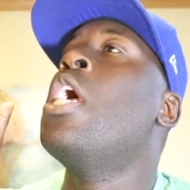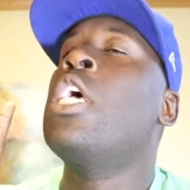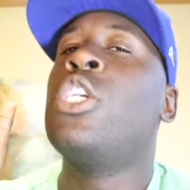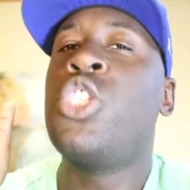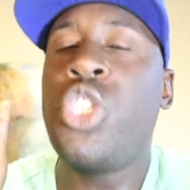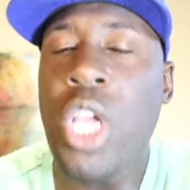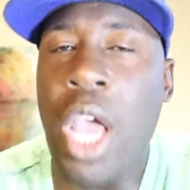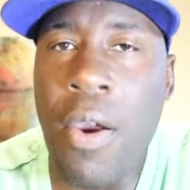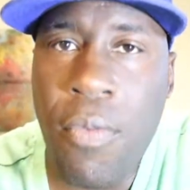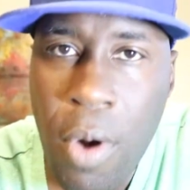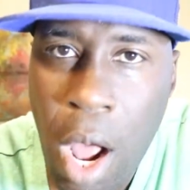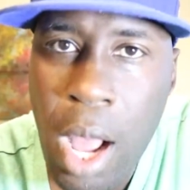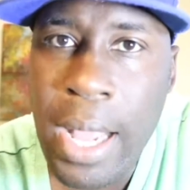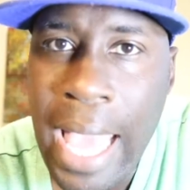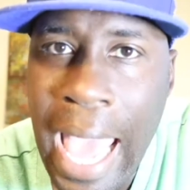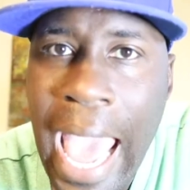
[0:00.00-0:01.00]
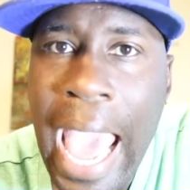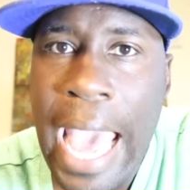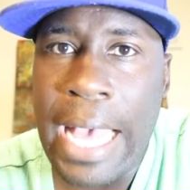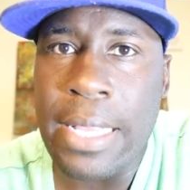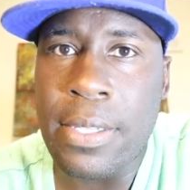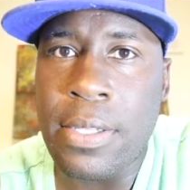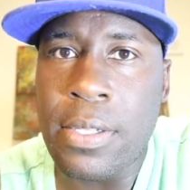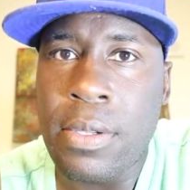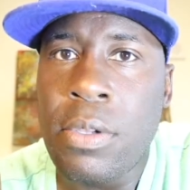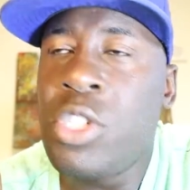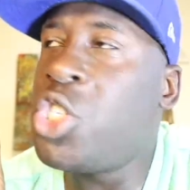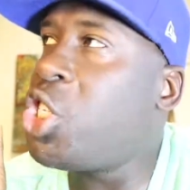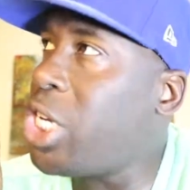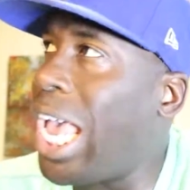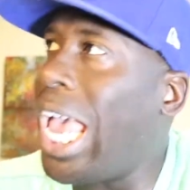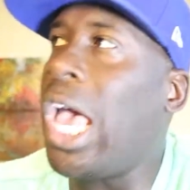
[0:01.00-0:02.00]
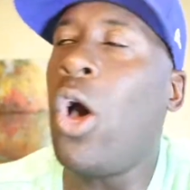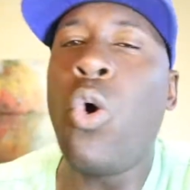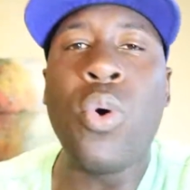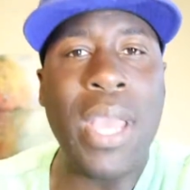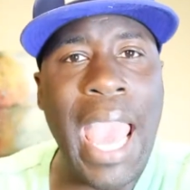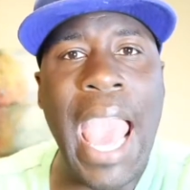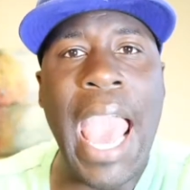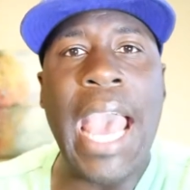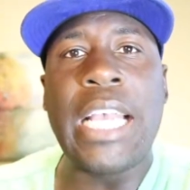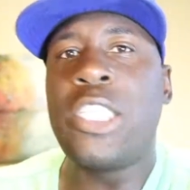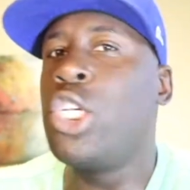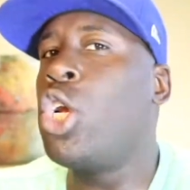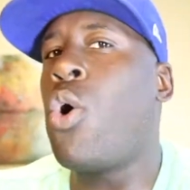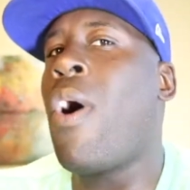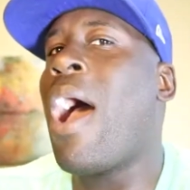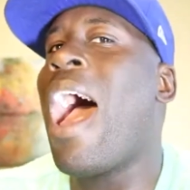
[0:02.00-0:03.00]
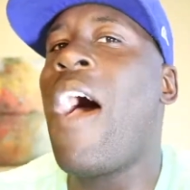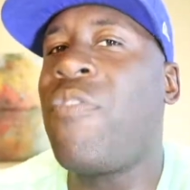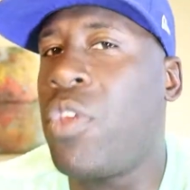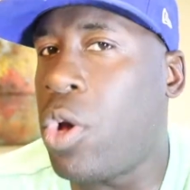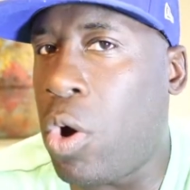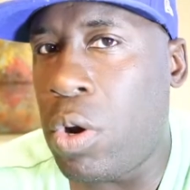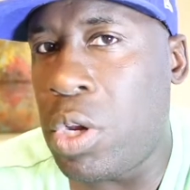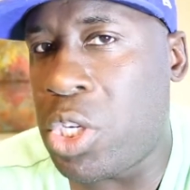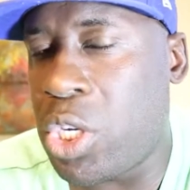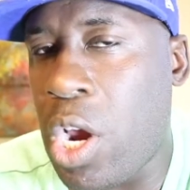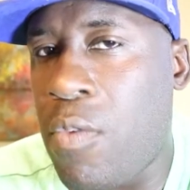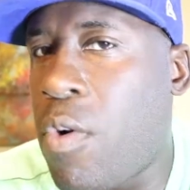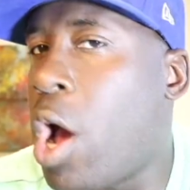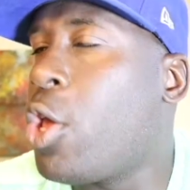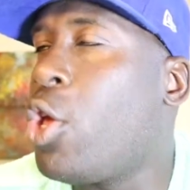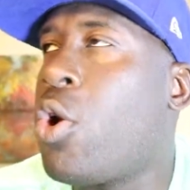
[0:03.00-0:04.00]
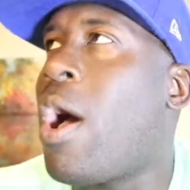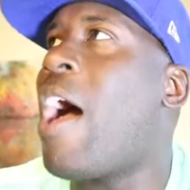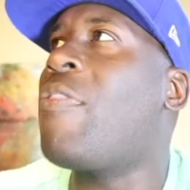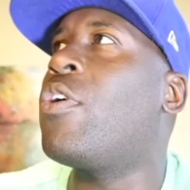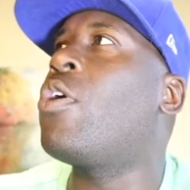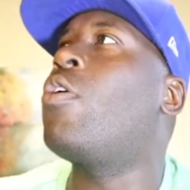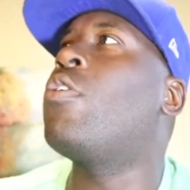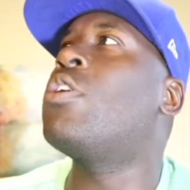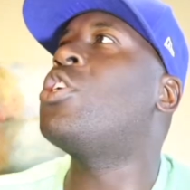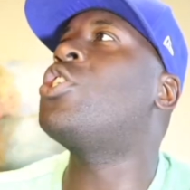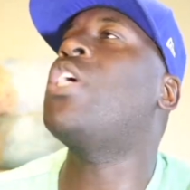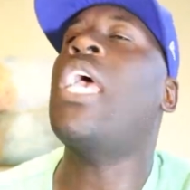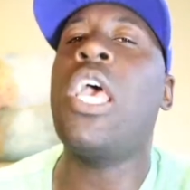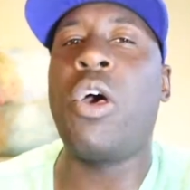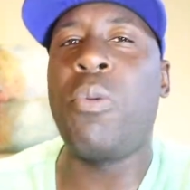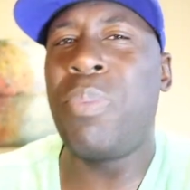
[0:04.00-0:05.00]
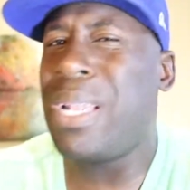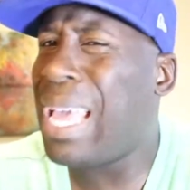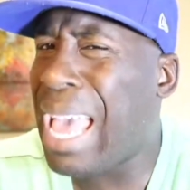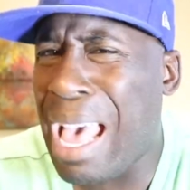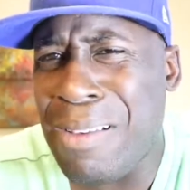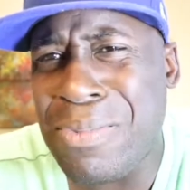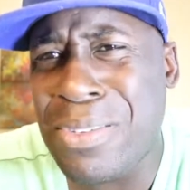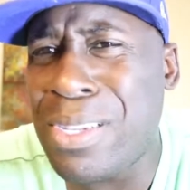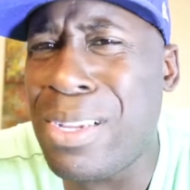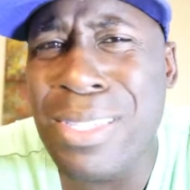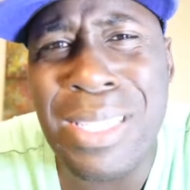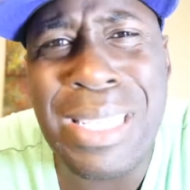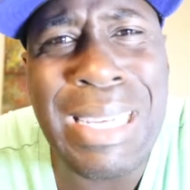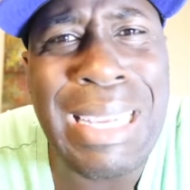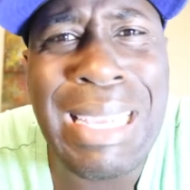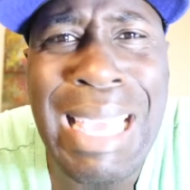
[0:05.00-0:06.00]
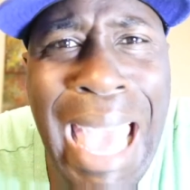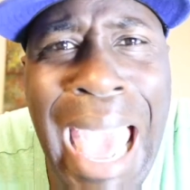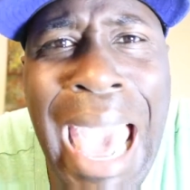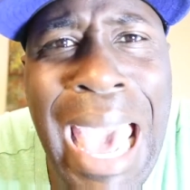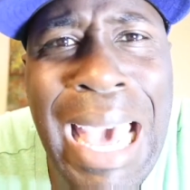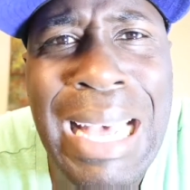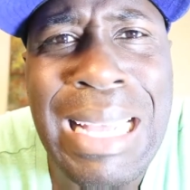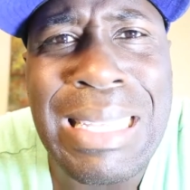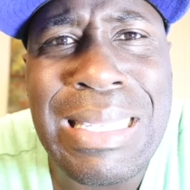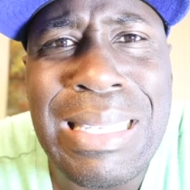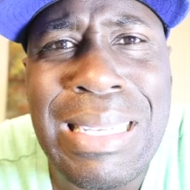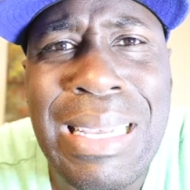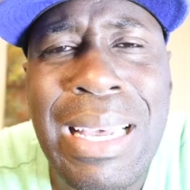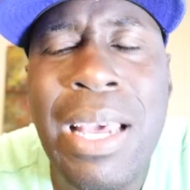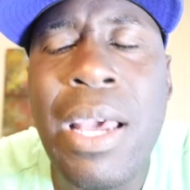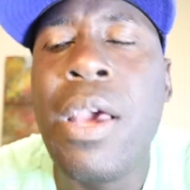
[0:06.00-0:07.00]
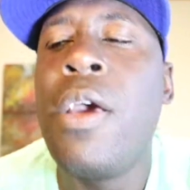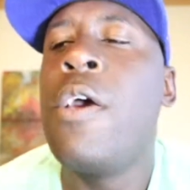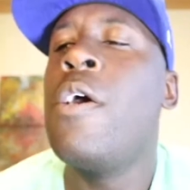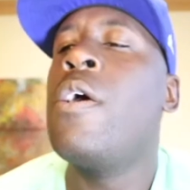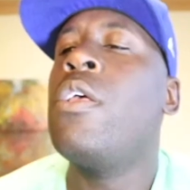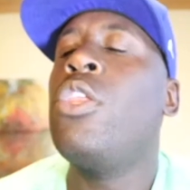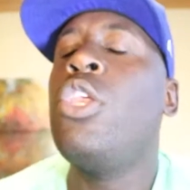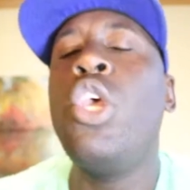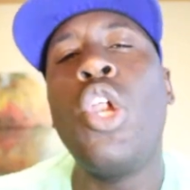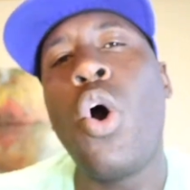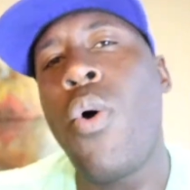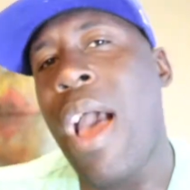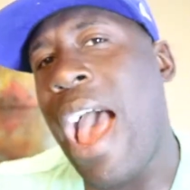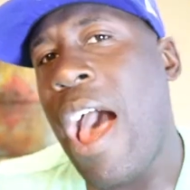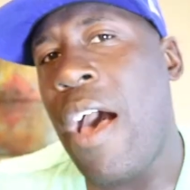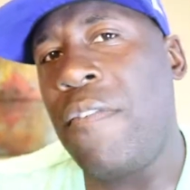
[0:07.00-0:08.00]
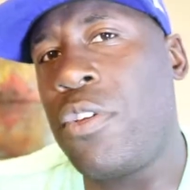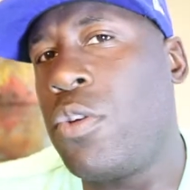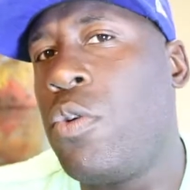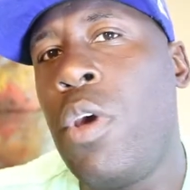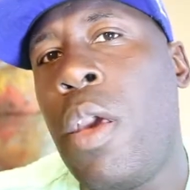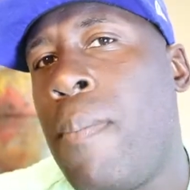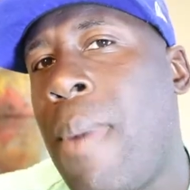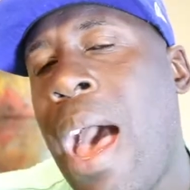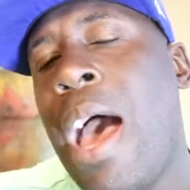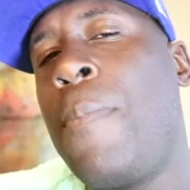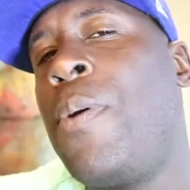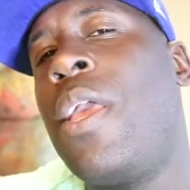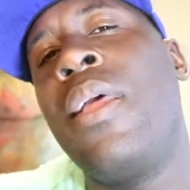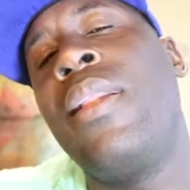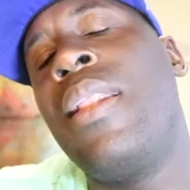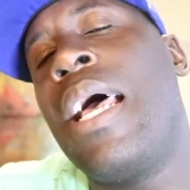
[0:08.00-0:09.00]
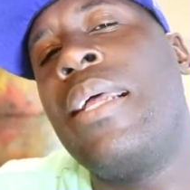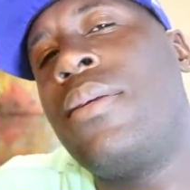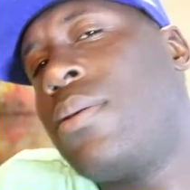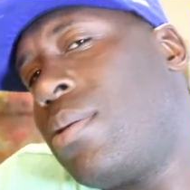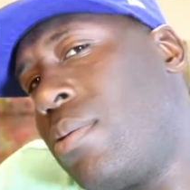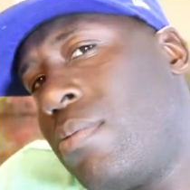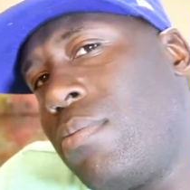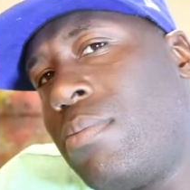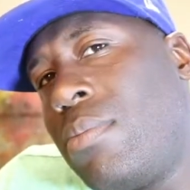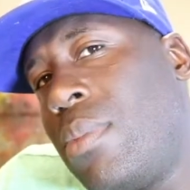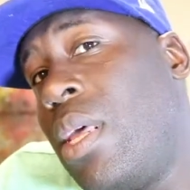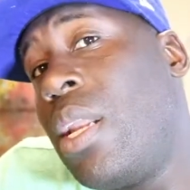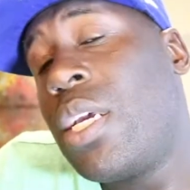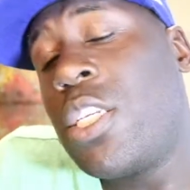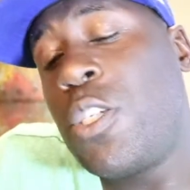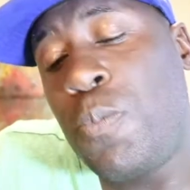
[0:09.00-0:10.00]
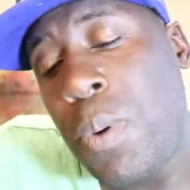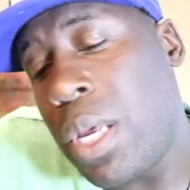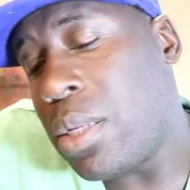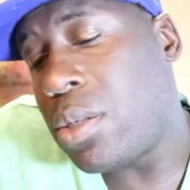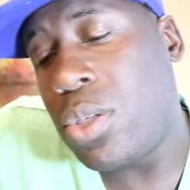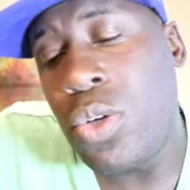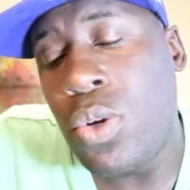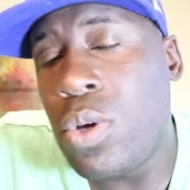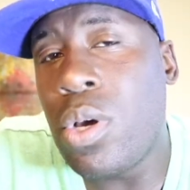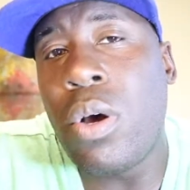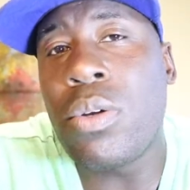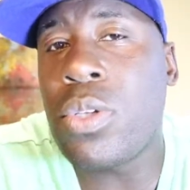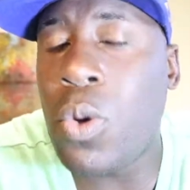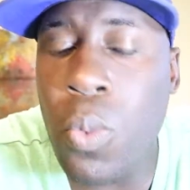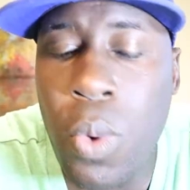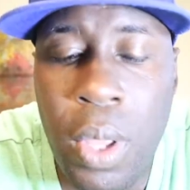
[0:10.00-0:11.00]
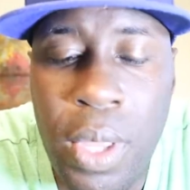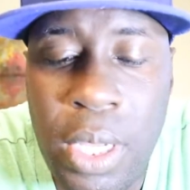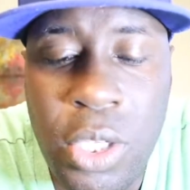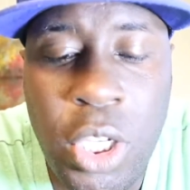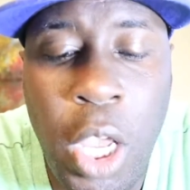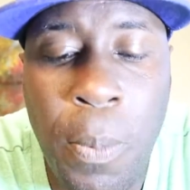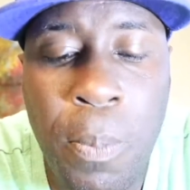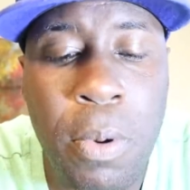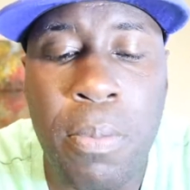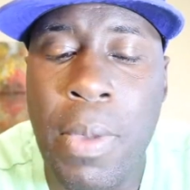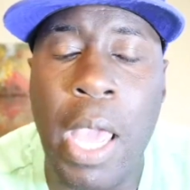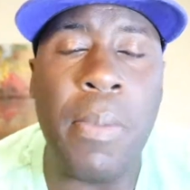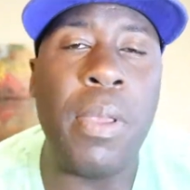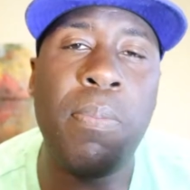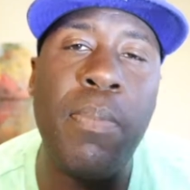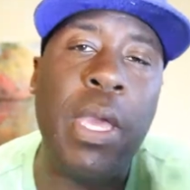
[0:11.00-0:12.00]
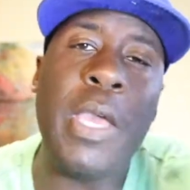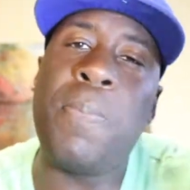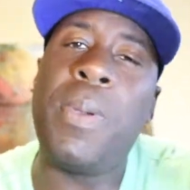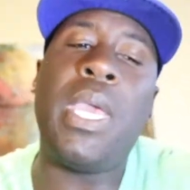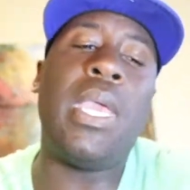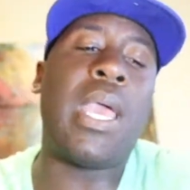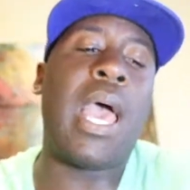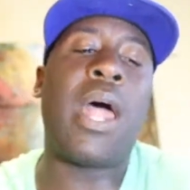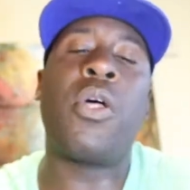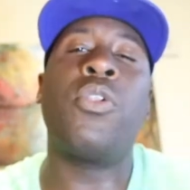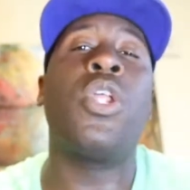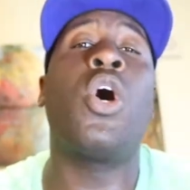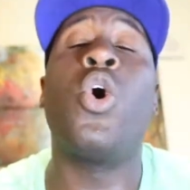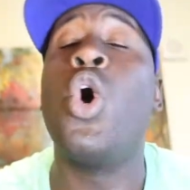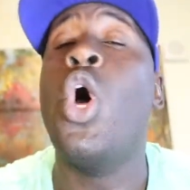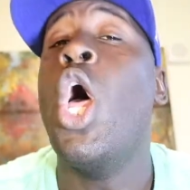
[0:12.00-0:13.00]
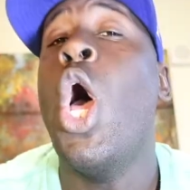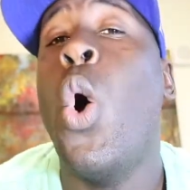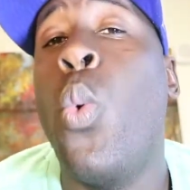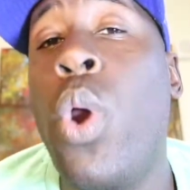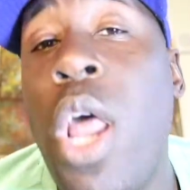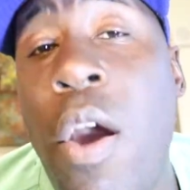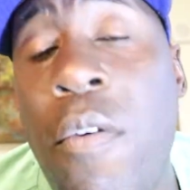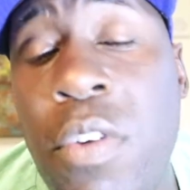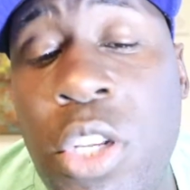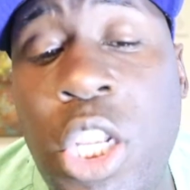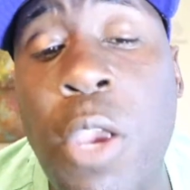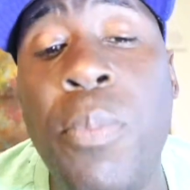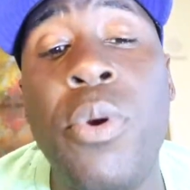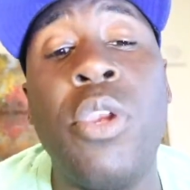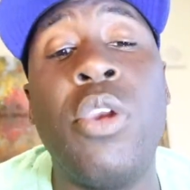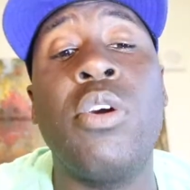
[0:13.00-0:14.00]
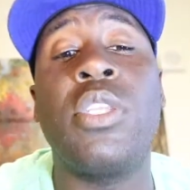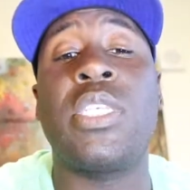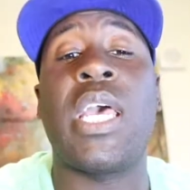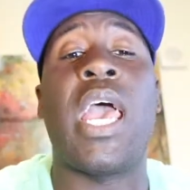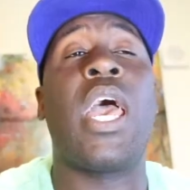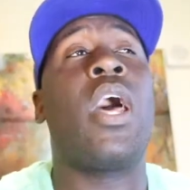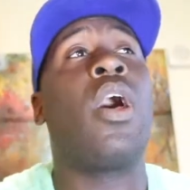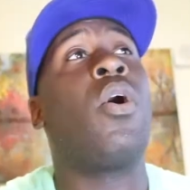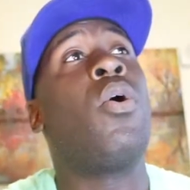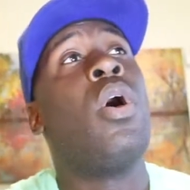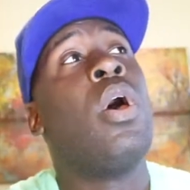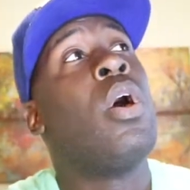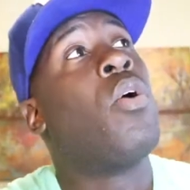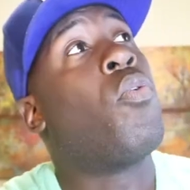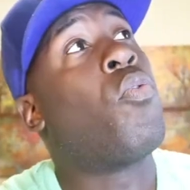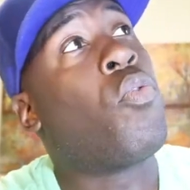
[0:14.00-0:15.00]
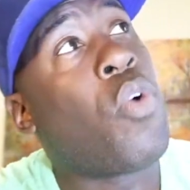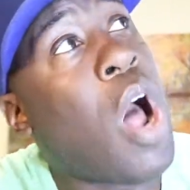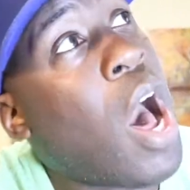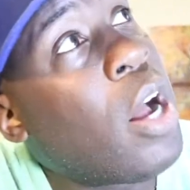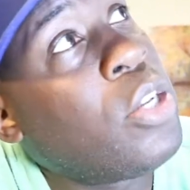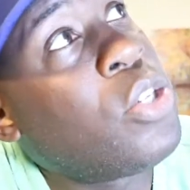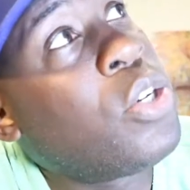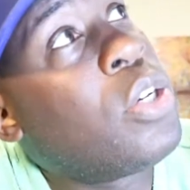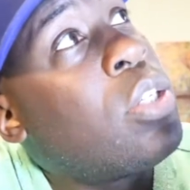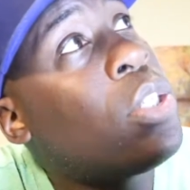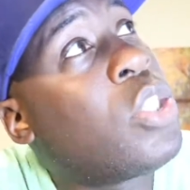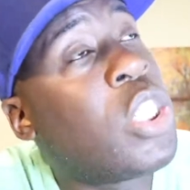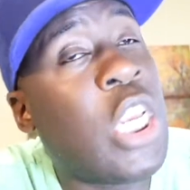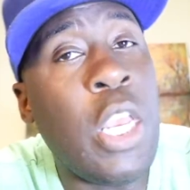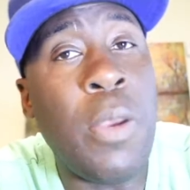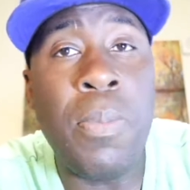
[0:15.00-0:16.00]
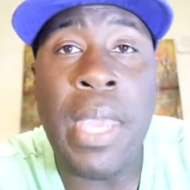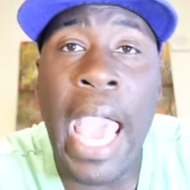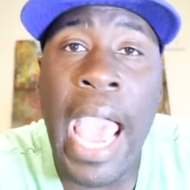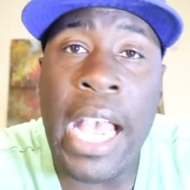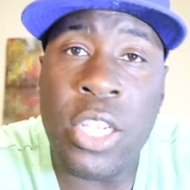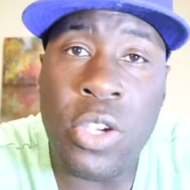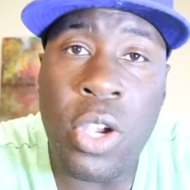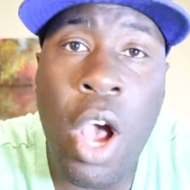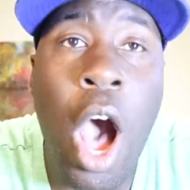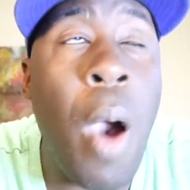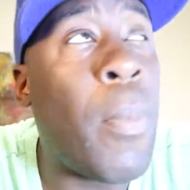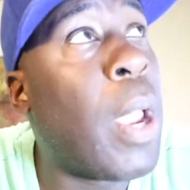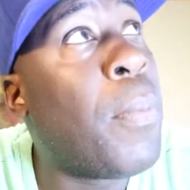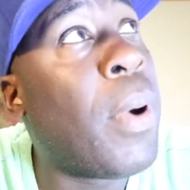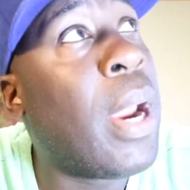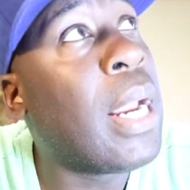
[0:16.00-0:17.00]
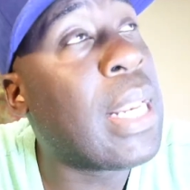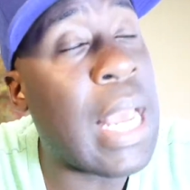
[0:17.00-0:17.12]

Chevron gas. Shell gas. You don't have to go to Chevron. You don't have to go to Shell. But they have such good gas. You don't have to. In my opinion, that's an expense. You can go somewhere that's cheaper. Maybe BP. I don't know. Whatever's cheaper in your town. Rogers cheap gas. Your car may break